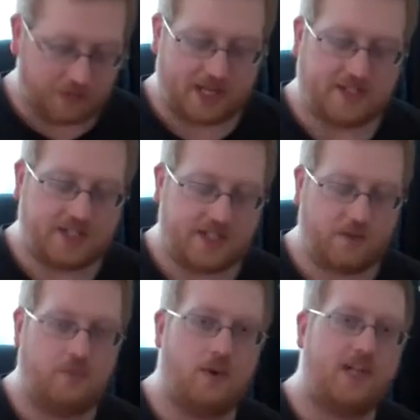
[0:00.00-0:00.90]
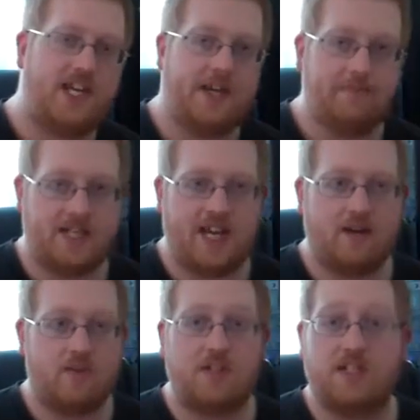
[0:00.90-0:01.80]
PlayStation 1 games
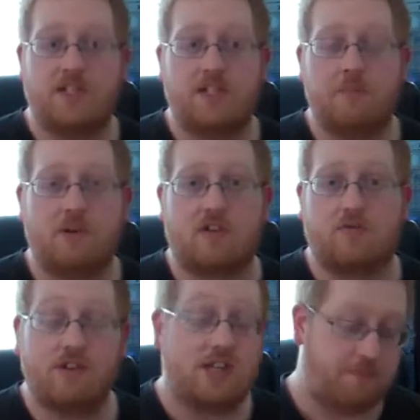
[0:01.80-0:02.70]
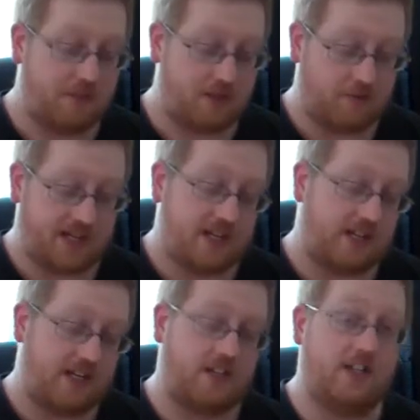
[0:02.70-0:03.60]
now. This is the most recent pickup I had.
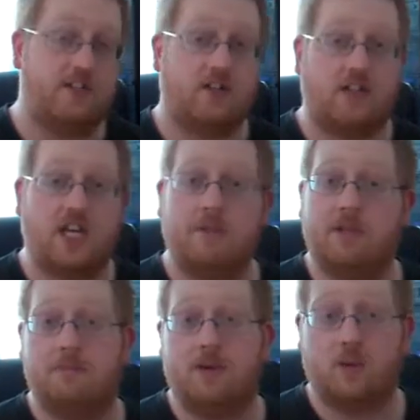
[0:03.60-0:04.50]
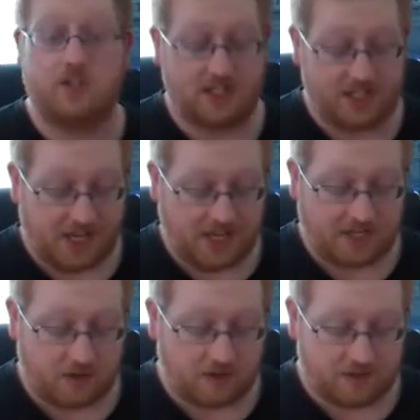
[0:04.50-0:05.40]
It actually just came in the post today,
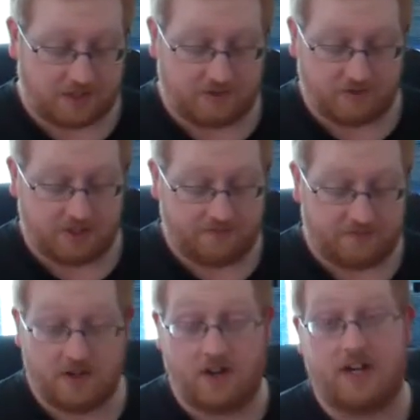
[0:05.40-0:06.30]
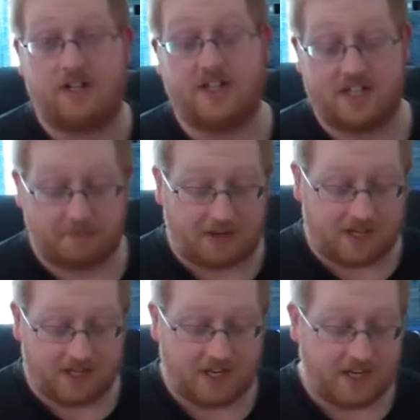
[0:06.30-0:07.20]
so I literally have not had a chance to play
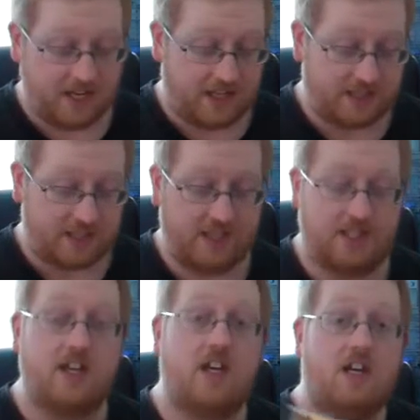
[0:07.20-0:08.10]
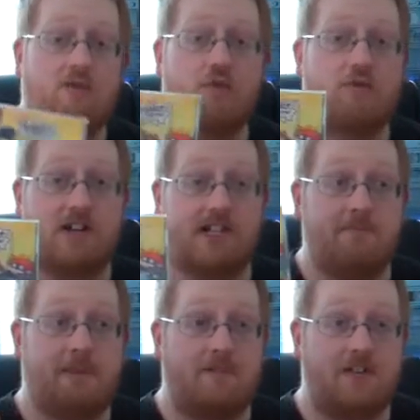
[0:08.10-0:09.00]
it, and that is Rugrats in
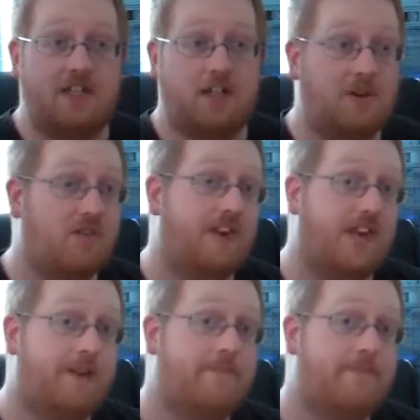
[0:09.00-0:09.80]
Paris, the movie.